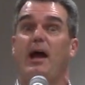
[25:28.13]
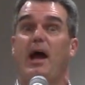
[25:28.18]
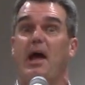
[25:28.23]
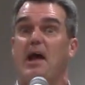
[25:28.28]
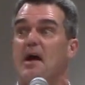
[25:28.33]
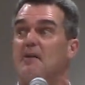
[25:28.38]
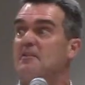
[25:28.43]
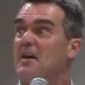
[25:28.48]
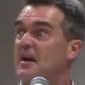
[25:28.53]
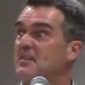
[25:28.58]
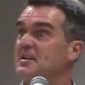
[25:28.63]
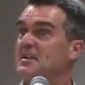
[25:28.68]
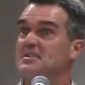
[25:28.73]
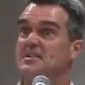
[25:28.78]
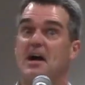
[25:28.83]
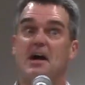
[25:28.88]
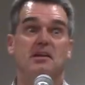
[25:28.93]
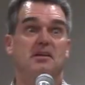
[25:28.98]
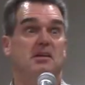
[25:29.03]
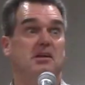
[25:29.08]
Hey, I've got
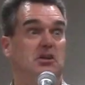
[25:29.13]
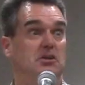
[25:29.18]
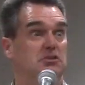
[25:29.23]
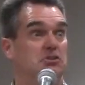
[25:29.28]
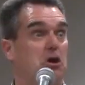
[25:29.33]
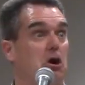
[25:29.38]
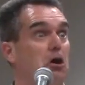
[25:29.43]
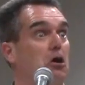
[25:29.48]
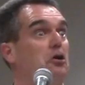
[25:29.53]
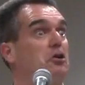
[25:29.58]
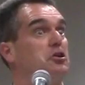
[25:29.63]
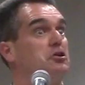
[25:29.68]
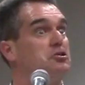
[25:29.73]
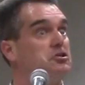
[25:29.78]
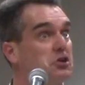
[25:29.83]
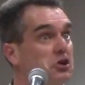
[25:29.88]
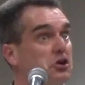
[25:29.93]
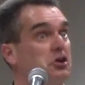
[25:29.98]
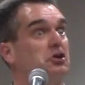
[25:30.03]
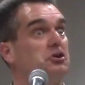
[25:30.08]
this idea. It's called a
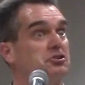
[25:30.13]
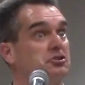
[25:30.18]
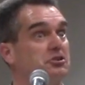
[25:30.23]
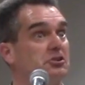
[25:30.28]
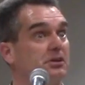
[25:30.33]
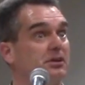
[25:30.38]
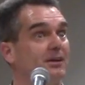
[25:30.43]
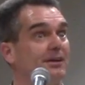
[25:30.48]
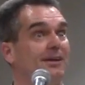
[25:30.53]
church.